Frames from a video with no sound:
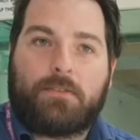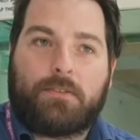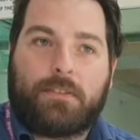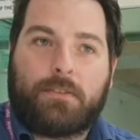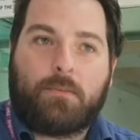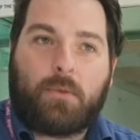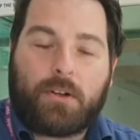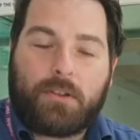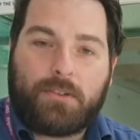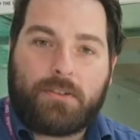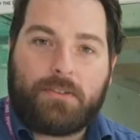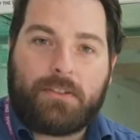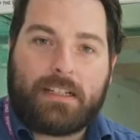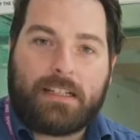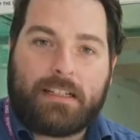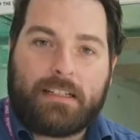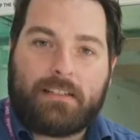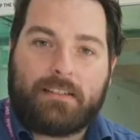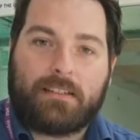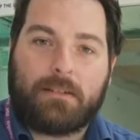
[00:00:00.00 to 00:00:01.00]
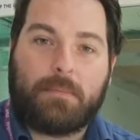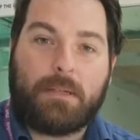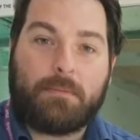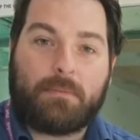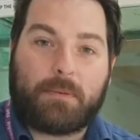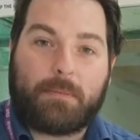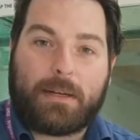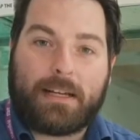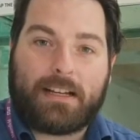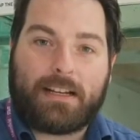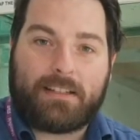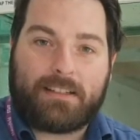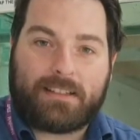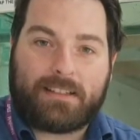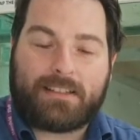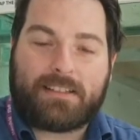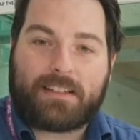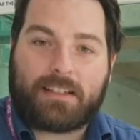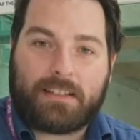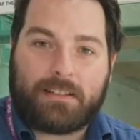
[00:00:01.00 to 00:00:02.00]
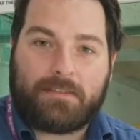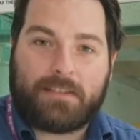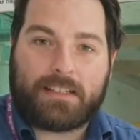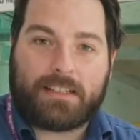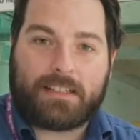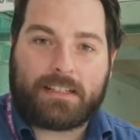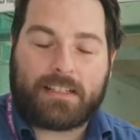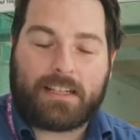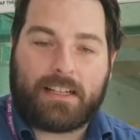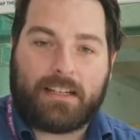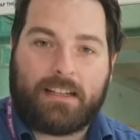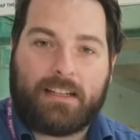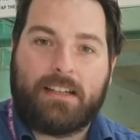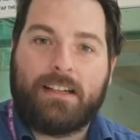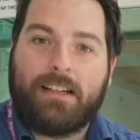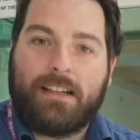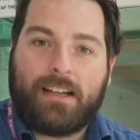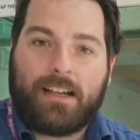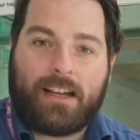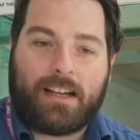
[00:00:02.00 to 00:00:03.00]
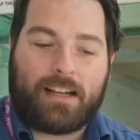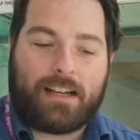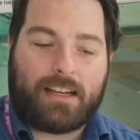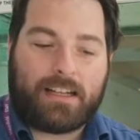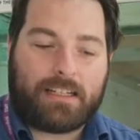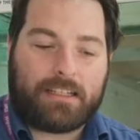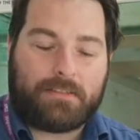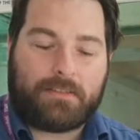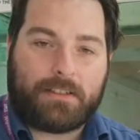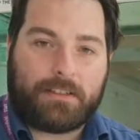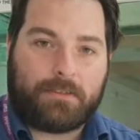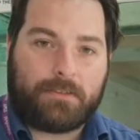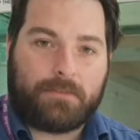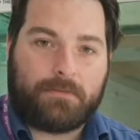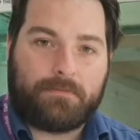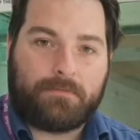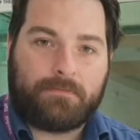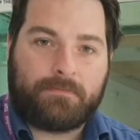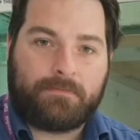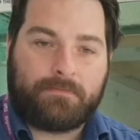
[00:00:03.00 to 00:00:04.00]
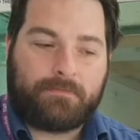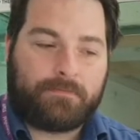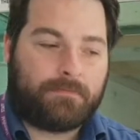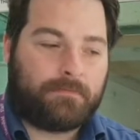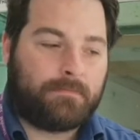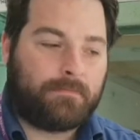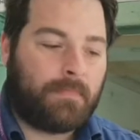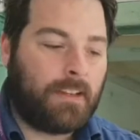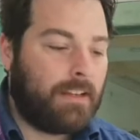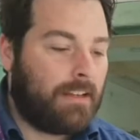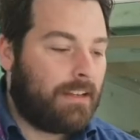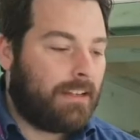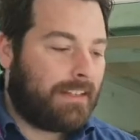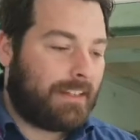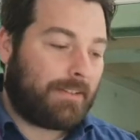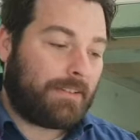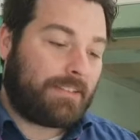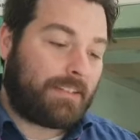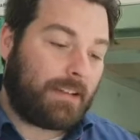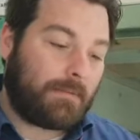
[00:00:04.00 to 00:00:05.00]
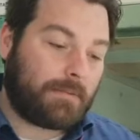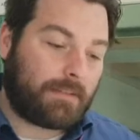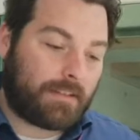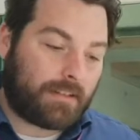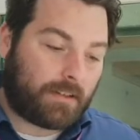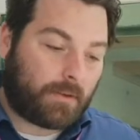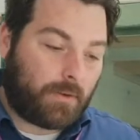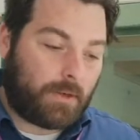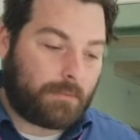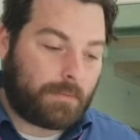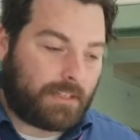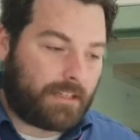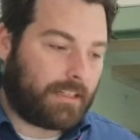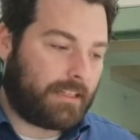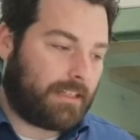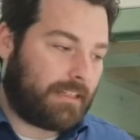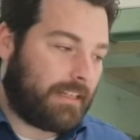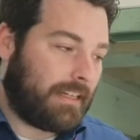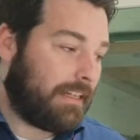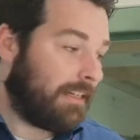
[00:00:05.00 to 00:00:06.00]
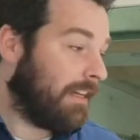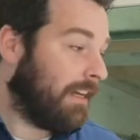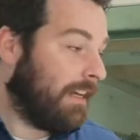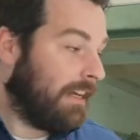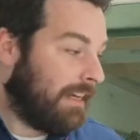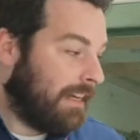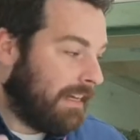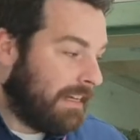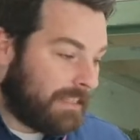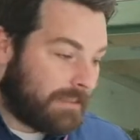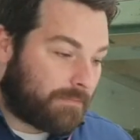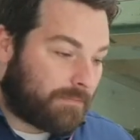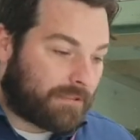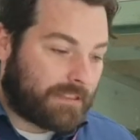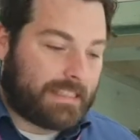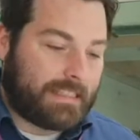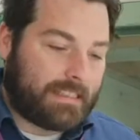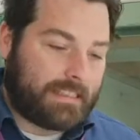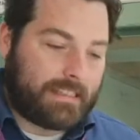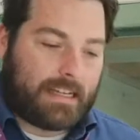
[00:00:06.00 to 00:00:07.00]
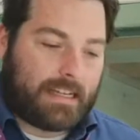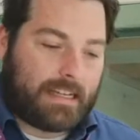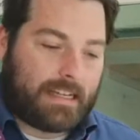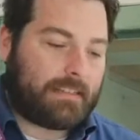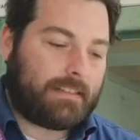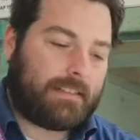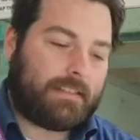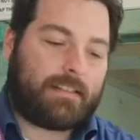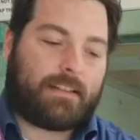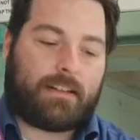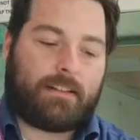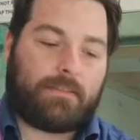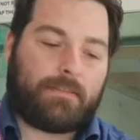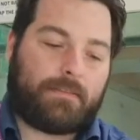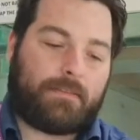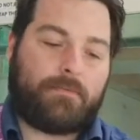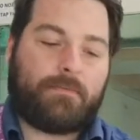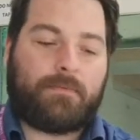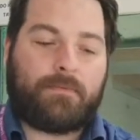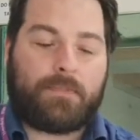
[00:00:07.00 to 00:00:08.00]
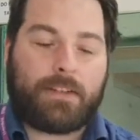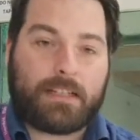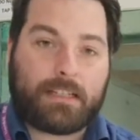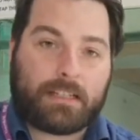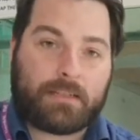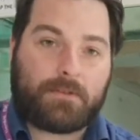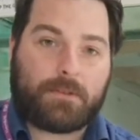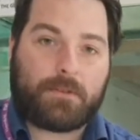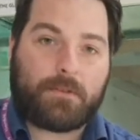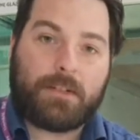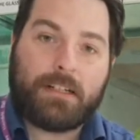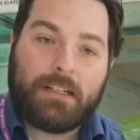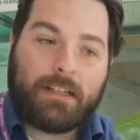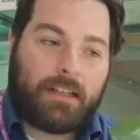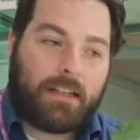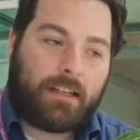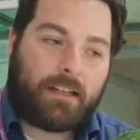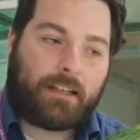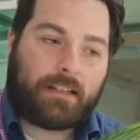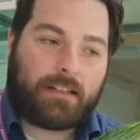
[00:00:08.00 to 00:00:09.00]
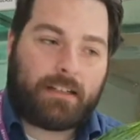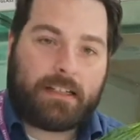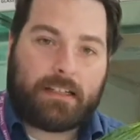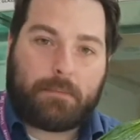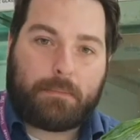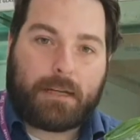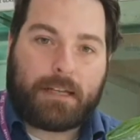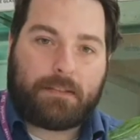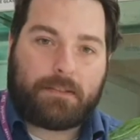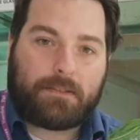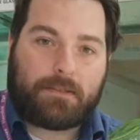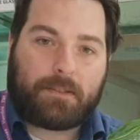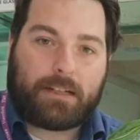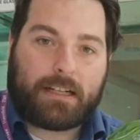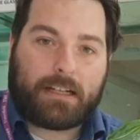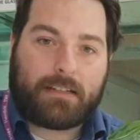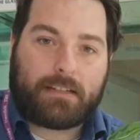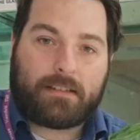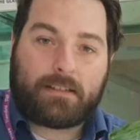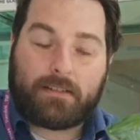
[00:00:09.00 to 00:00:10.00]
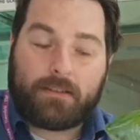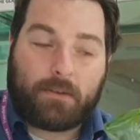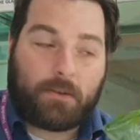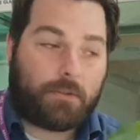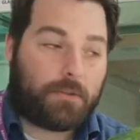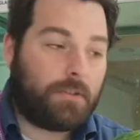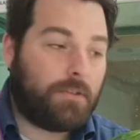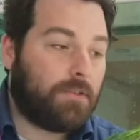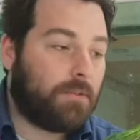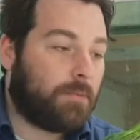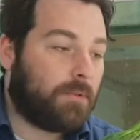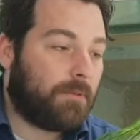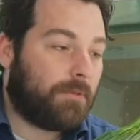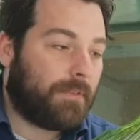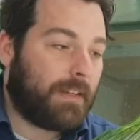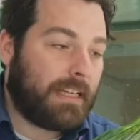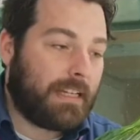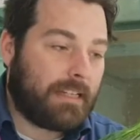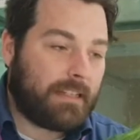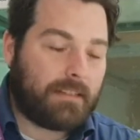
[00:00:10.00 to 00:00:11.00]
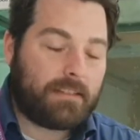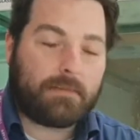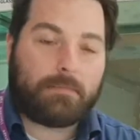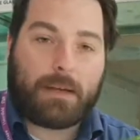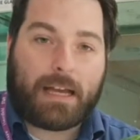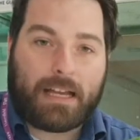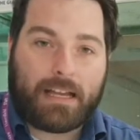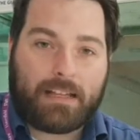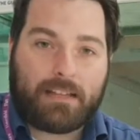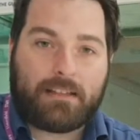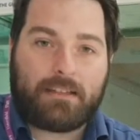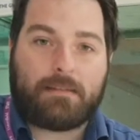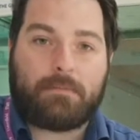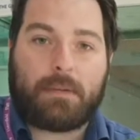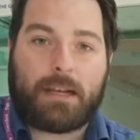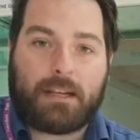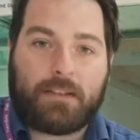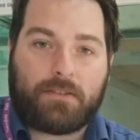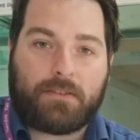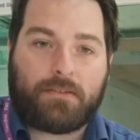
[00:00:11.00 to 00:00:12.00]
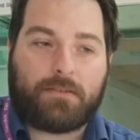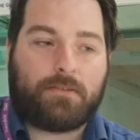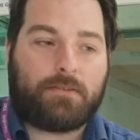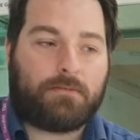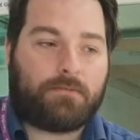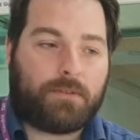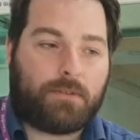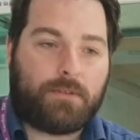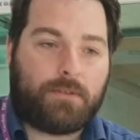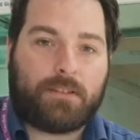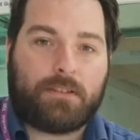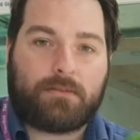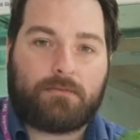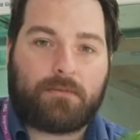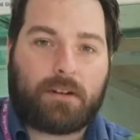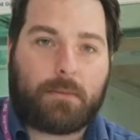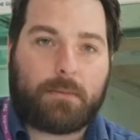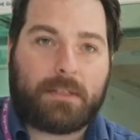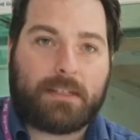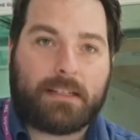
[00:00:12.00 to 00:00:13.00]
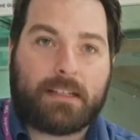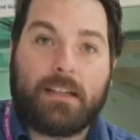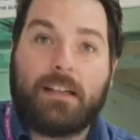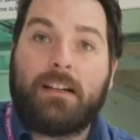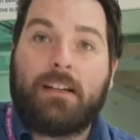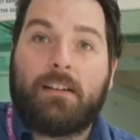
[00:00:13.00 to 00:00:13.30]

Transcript: and what you need to be prepared to study physics here at Haysfield. Now in terms of the equipment you're going to need, it's pretty standard stuff. First of all, you're going to need a pencil case. All the normal things, pens, pencils, rulers, rubbers,